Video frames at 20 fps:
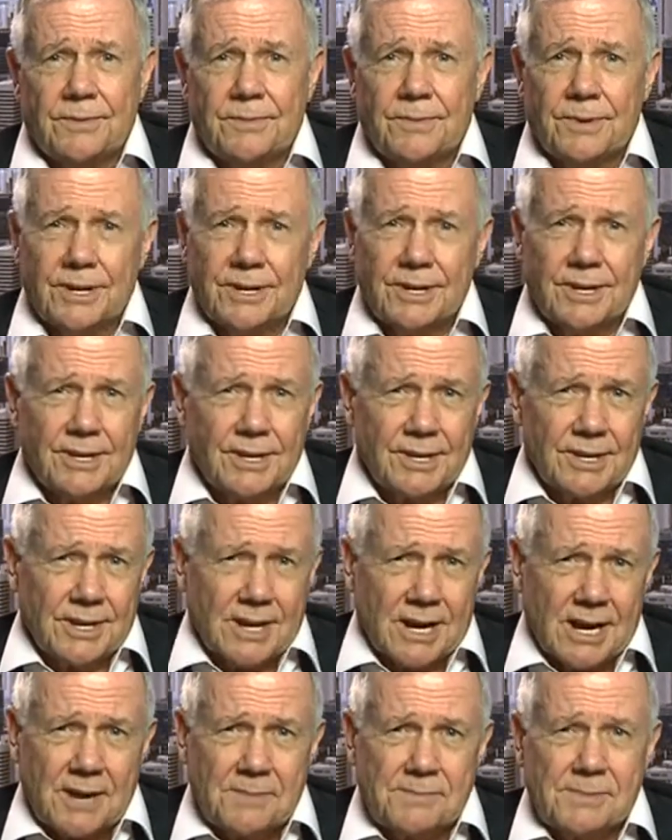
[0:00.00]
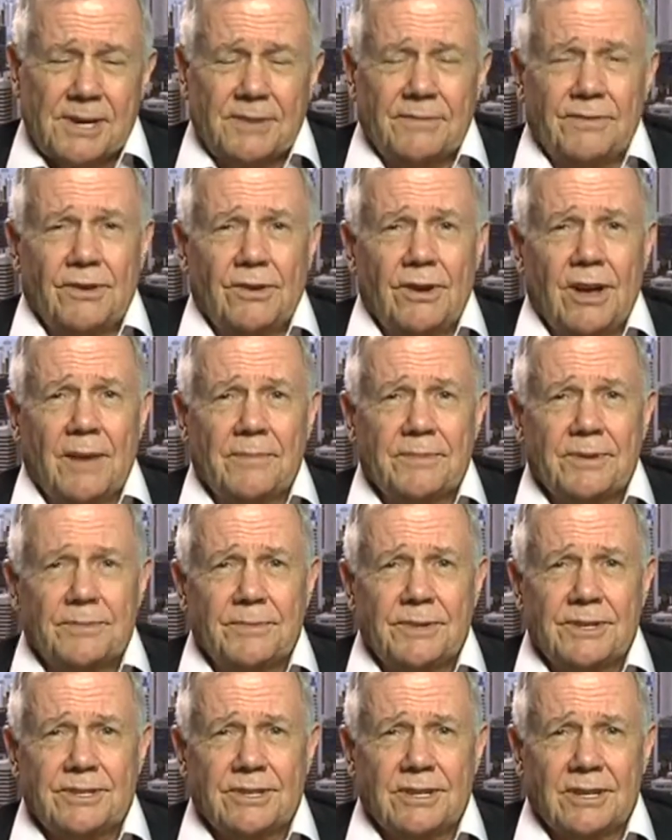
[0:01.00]
But I'm not very
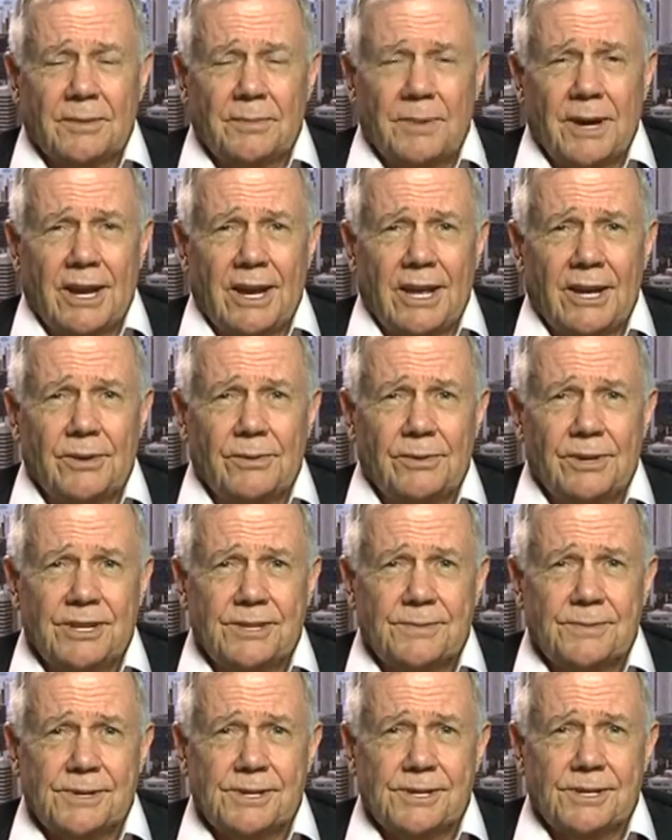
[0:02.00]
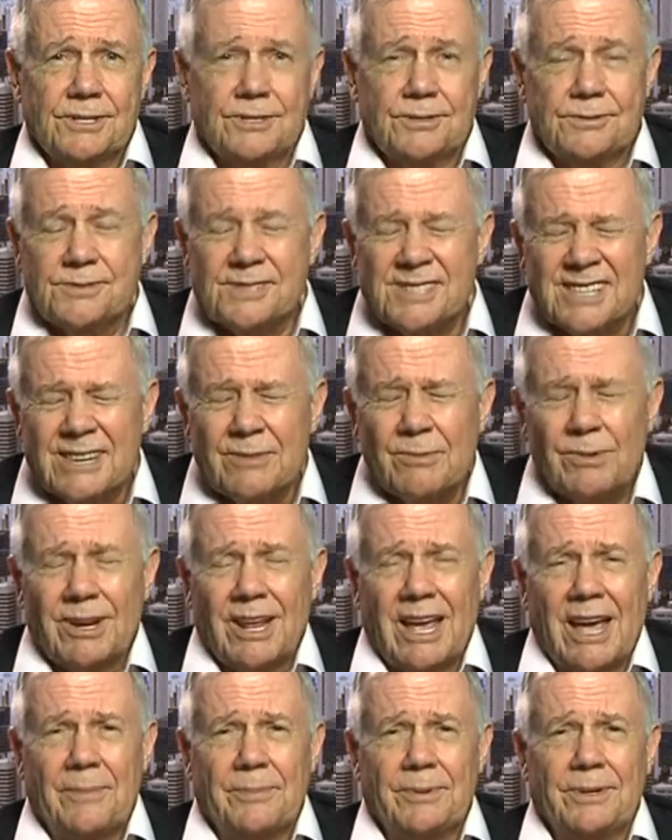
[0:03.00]
optimistic about equities, because you see what
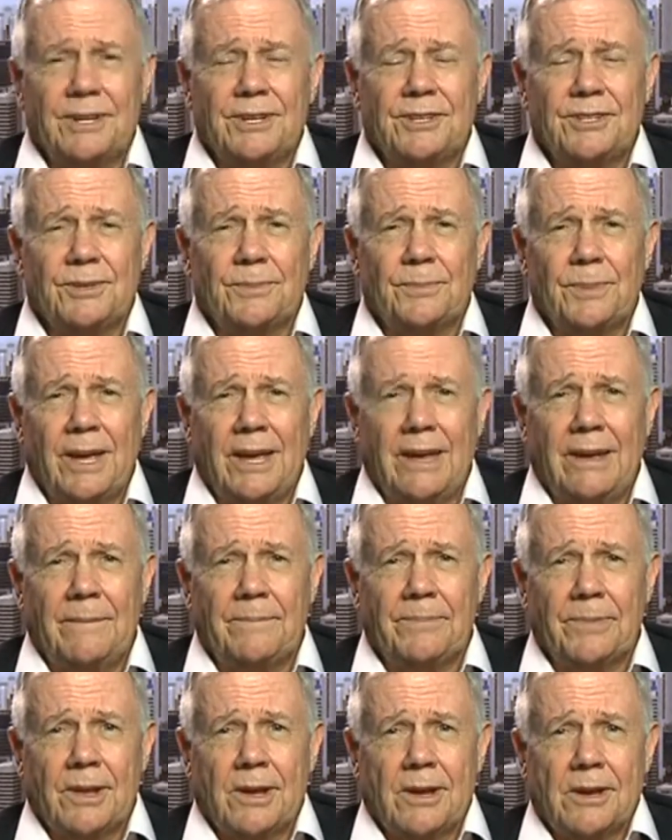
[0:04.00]
happened in Japan